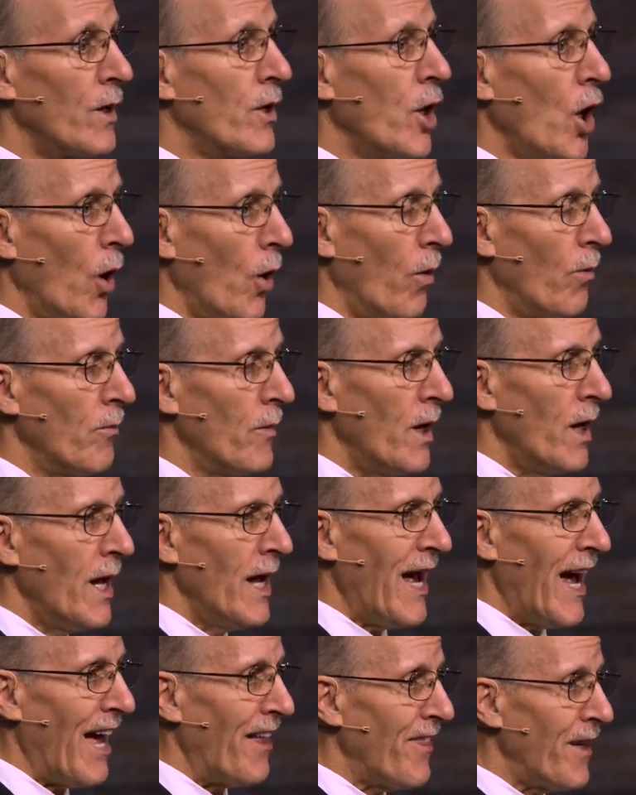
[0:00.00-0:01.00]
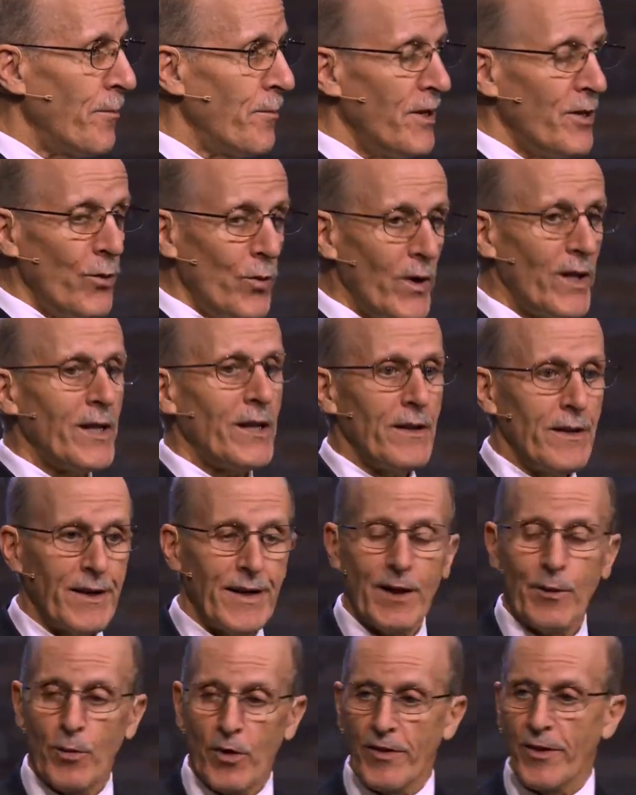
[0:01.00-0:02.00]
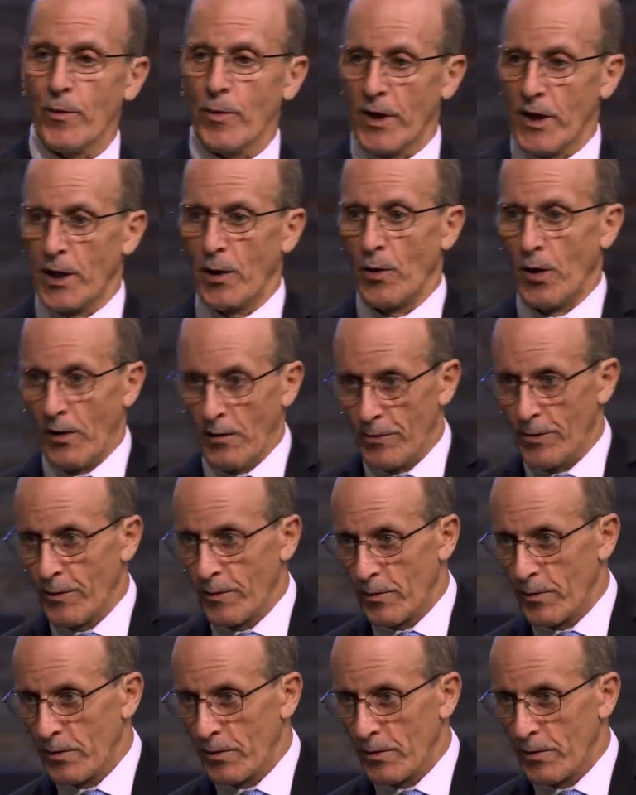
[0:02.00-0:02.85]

No. Had they been written anywhere that we know of?